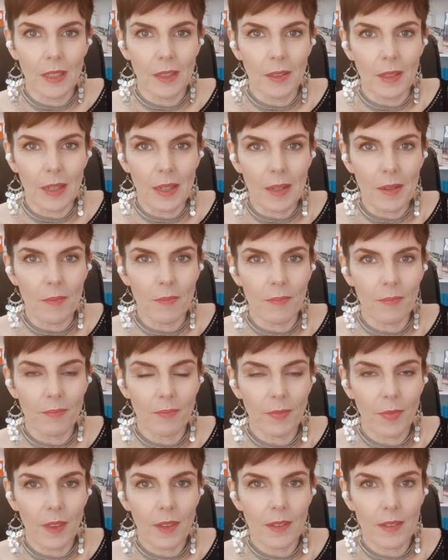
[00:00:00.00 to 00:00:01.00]
um,
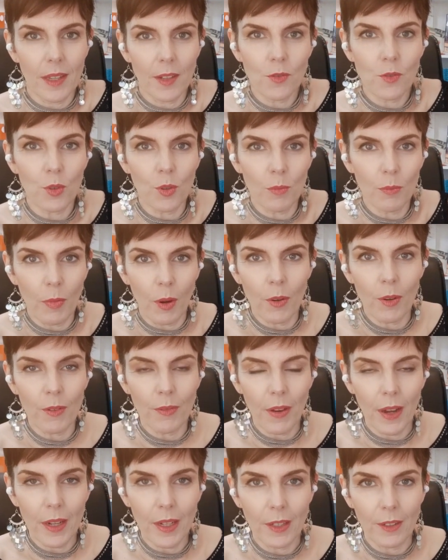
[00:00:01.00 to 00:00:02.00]
central
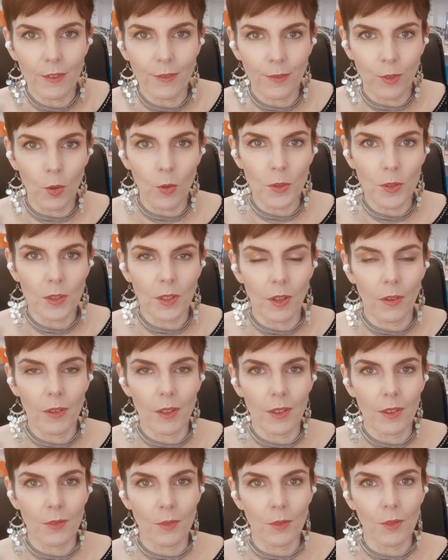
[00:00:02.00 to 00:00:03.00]
motivating force
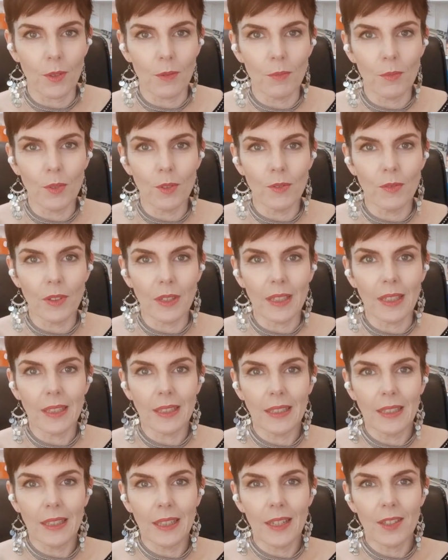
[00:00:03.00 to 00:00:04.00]
going through the movie.
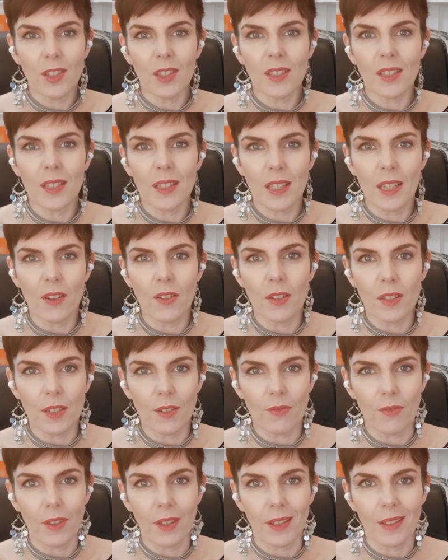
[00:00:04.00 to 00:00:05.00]
It's just a series
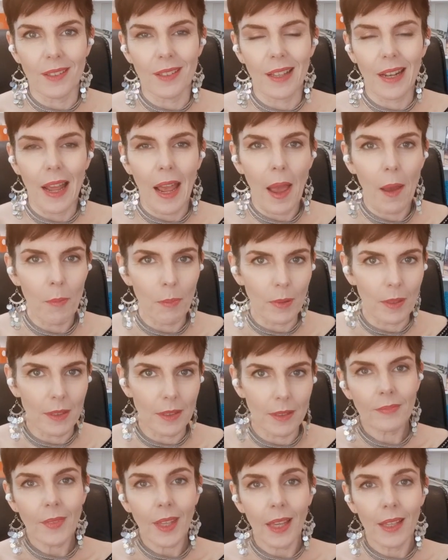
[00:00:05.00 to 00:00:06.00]
of things that
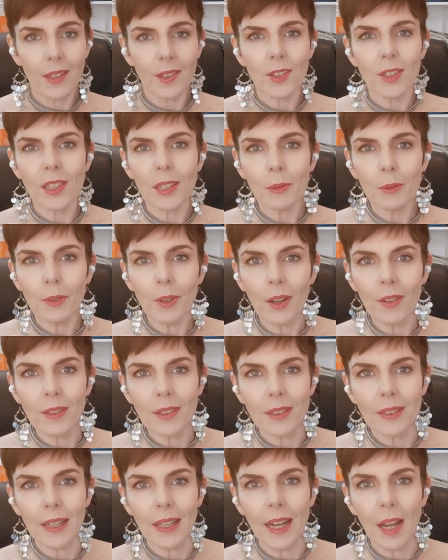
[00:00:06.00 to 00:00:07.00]
happens. Initially, we've got the
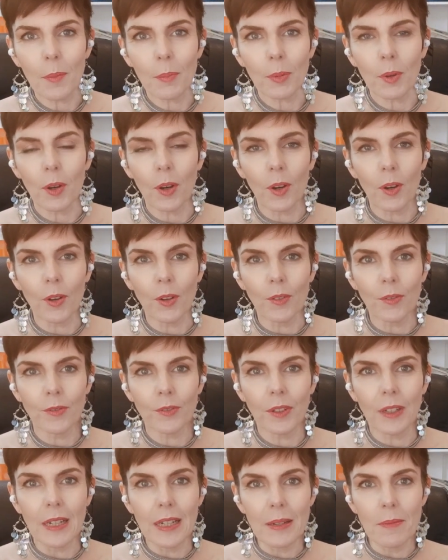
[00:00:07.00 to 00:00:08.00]
setup of
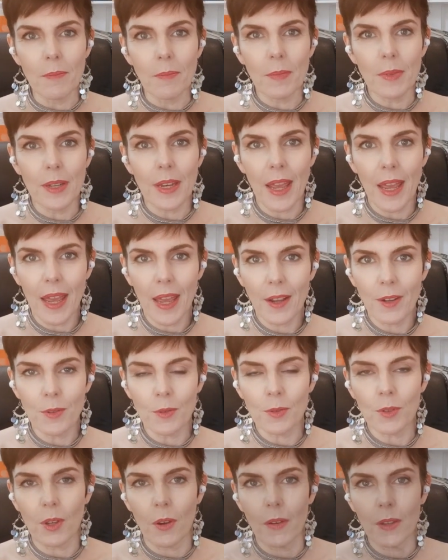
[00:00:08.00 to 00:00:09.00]
um, Nan,
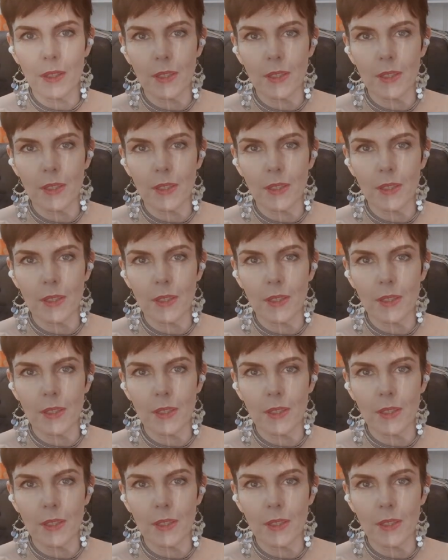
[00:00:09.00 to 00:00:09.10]
who's going